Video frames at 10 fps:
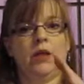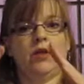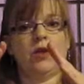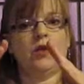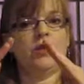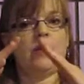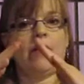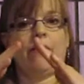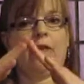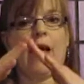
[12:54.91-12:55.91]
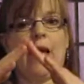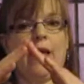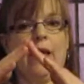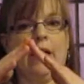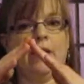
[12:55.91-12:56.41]
So you just have flat
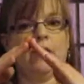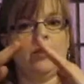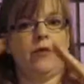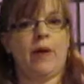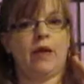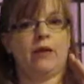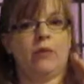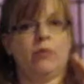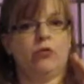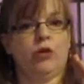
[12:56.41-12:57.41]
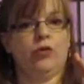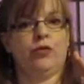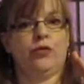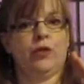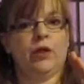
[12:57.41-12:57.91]
hands and you make the
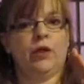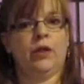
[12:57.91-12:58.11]
roof